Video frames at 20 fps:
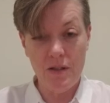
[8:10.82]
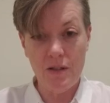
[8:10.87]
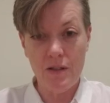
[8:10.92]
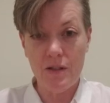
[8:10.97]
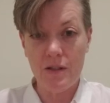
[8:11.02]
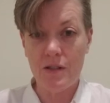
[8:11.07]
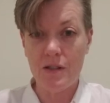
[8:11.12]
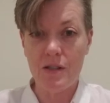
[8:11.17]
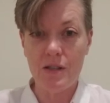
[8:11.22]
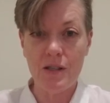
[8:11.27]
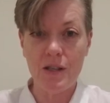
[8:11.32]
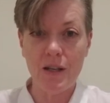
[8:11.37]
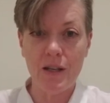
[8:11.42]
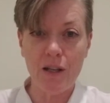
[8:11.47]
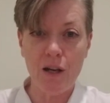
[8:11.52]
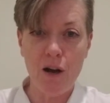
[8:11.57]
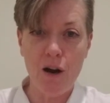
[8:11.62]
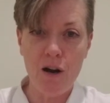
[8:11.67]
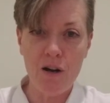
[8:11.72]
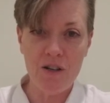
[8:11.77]
this is like the
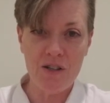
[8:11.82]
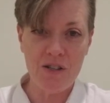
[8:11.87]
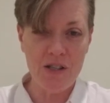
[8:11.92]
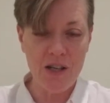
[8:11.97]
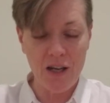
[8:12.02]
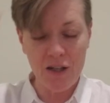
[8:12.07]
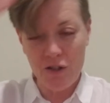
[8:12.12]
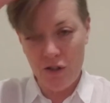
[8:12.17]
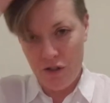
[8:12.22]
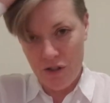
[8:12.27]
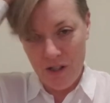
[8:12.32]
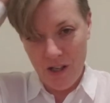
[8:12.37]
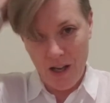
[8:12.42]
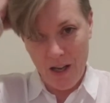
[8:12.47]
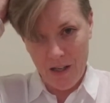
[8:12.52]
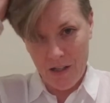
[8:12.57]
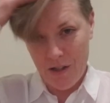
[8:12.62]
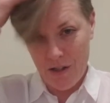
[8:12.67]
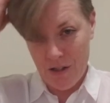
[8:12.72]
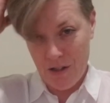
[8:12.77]
hardest
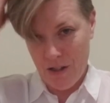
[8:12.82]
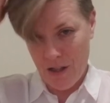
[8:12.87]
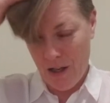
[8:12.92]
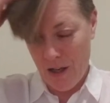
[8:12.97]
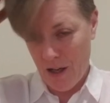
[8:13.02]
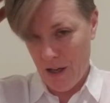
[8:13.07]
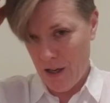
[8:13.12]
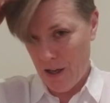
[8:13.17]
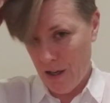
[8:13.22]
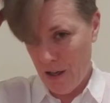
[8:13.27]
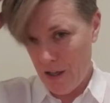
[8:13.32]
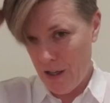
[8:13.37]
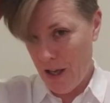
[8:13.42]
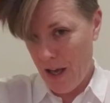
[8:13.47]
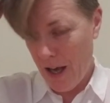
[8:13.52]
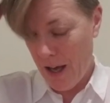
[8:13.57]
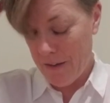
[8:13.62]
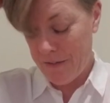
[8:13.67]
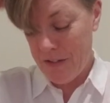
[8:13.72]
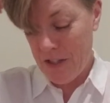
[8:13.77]
exercise. You
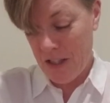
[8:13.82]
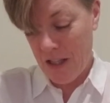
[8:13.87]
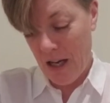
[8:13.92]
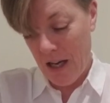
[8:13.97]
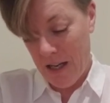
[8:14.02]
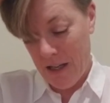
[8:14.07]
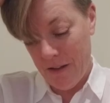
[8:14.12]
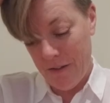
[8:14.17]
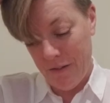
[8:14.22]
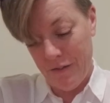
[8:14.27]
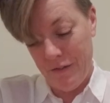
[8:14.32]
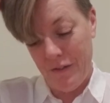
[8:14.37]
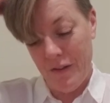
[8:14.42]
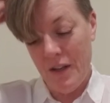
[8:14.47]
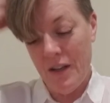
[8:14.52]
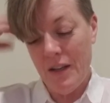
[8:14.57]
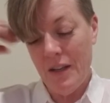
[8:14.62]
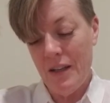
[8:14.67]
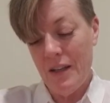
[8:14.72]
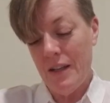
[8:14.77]
have to kind of,
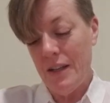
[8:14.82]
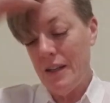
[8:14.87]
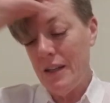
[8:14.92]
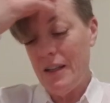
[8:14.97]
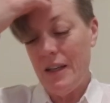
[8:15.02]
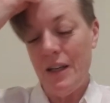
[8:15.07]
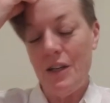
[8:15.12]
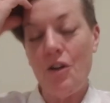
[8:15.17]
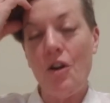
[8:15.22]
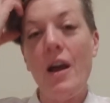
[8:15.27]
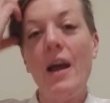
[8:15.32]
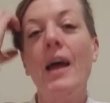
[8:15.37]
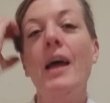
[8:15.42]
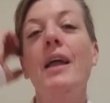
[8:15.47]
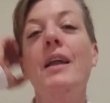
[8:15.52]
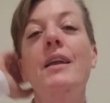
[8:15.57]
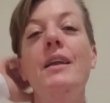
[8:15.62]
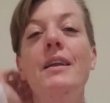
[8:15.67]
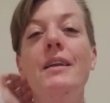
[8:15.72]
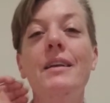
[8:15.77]
in your
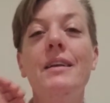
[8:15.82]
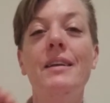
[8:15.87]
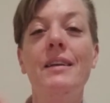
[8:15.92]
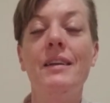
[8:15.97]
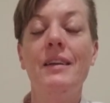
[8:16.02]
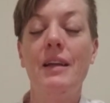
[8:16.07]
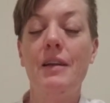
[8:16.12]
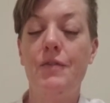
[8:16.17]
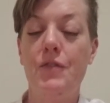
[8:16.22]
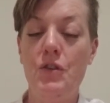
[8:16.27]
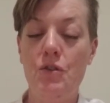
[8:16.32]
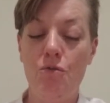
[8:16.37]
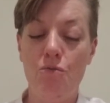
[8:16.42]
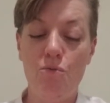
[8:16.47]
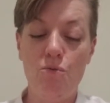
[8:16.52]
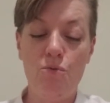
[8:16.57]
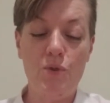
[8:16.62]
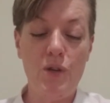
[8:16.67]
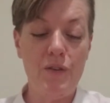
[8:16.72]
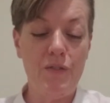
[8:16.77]
head, if
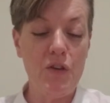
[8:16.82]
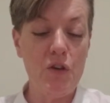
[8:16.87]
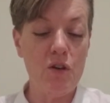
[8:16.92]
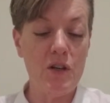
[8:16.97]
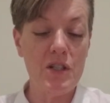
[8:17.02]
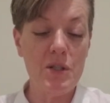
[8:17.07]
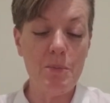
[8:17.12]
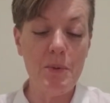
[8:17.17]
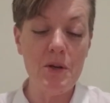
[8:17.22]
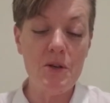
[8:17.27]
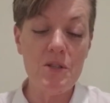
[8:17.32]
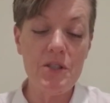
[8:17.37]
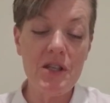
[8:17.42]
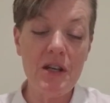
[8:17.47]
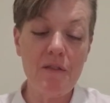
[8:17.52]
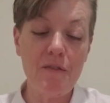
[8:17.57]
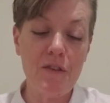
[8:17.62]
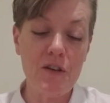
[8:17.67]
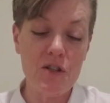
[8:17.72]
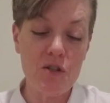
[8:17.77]
you're
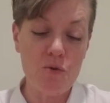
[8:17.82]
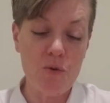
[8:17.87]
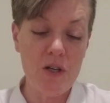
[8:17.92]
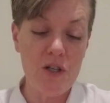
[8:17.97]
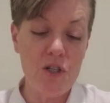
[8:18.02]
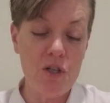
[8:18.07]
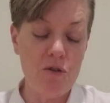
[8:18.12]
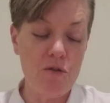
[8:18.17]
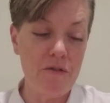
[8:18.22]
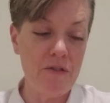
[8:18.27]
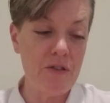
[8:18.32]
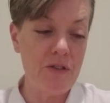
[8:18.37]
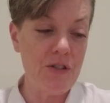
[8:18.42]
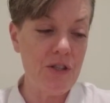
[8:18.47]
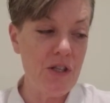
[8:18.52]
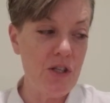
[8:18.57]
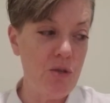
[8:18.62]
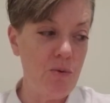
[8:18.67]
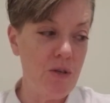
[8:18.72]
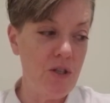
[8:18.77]
experiencing frustration over a
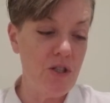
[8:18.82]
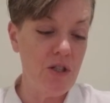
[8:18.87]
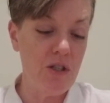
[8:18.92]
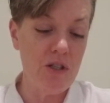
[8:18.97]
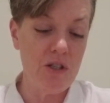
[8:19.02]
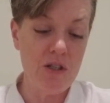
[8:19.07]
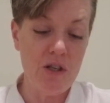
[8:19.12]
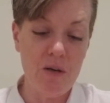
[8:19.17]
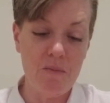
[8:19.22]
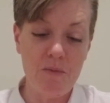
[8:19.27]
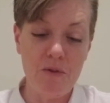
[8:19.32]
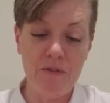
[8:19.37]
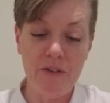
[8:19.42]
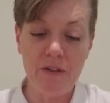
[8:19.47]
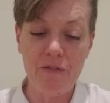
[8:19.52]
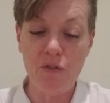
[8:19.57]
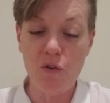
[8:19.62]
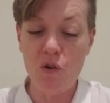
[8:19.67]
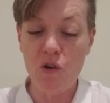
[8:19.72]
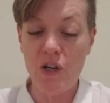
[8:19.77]
situation that's not moving
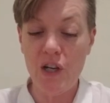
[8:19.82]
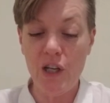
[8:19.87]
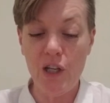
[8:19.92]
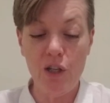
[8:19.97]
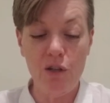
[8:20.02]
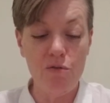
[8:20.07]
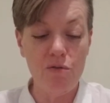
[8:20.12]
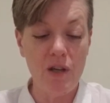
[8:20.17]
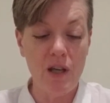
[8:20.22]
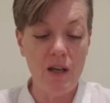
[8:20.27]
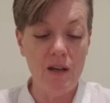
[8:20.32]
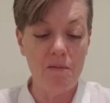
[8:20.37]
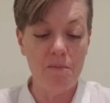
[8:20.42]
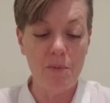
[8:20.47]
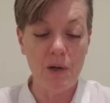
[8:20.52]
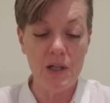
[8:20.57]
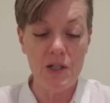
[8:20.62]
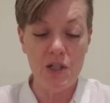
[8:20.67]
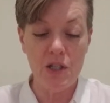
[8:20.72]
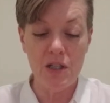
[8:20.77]
forward and you can't
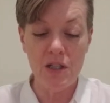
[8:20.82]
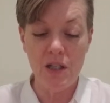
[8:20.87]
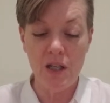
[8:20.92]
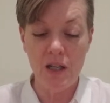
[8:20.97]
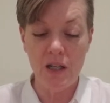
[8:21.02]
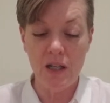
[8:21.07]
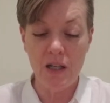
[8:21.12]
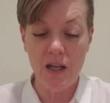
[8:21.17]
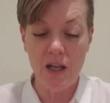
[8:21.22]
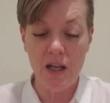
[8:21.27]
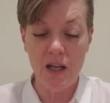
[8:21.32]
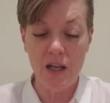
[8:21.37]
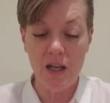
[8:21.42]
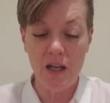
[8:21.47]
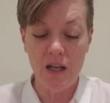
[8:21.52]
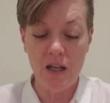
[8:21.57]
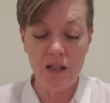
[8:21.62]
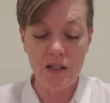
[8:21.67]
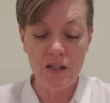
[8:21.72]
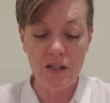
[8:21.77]
budget
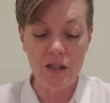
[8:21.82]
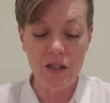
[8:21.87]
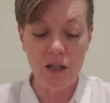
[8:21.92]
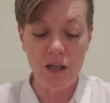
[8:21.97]
and